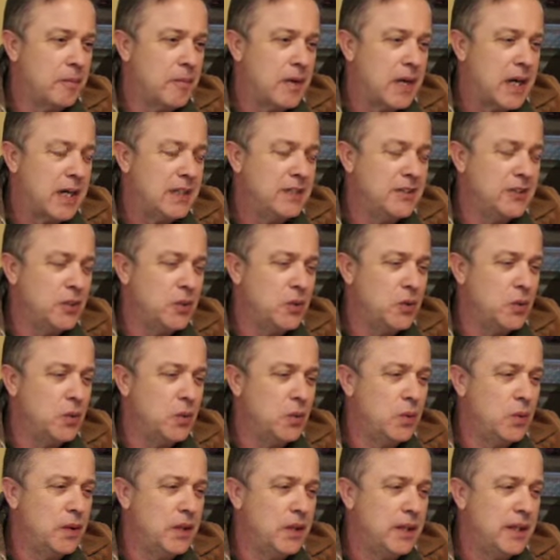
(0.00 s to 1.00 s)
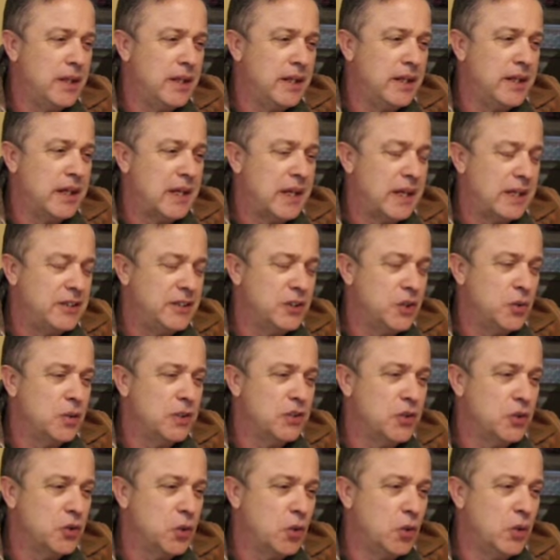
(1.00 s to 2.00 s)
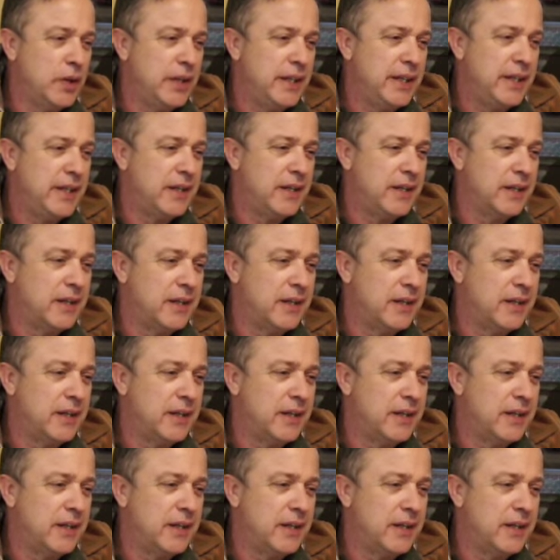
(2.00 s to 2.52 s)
I do enjoy